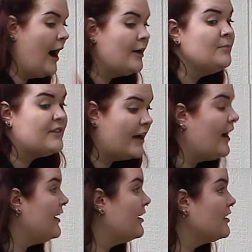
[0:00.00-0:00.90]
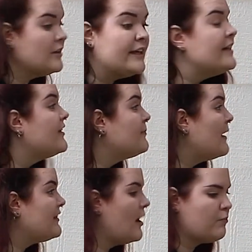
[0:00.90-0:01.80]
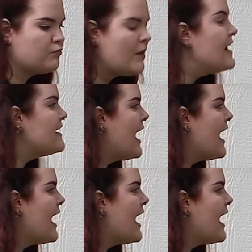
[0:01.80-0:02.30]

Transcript: I'm done. Clean this mess up right